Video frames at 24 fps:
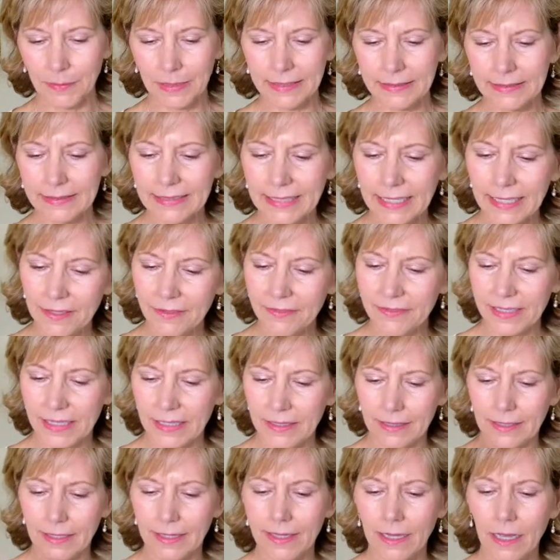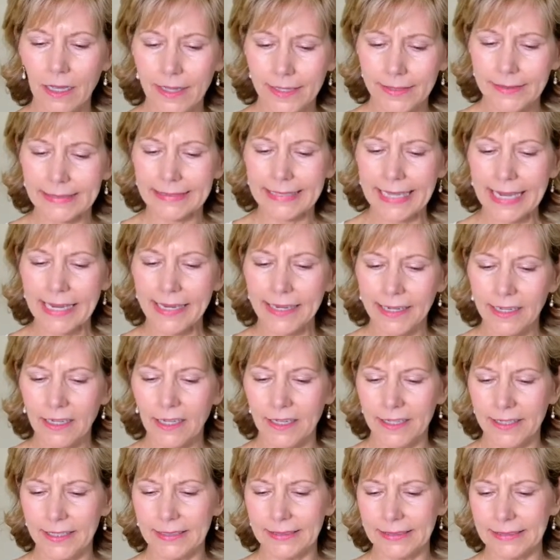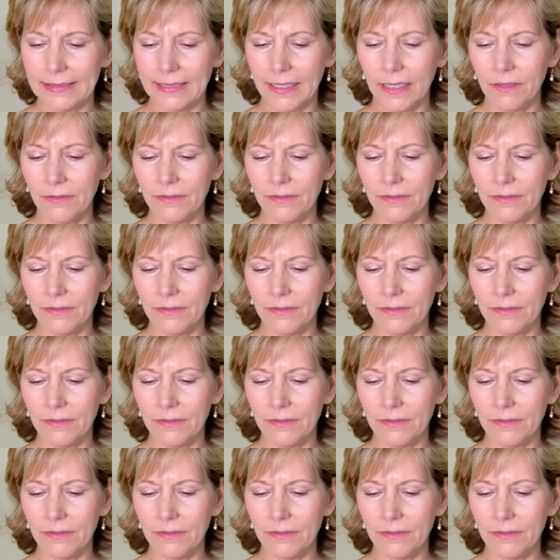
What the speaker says: instead of it cascading on itself,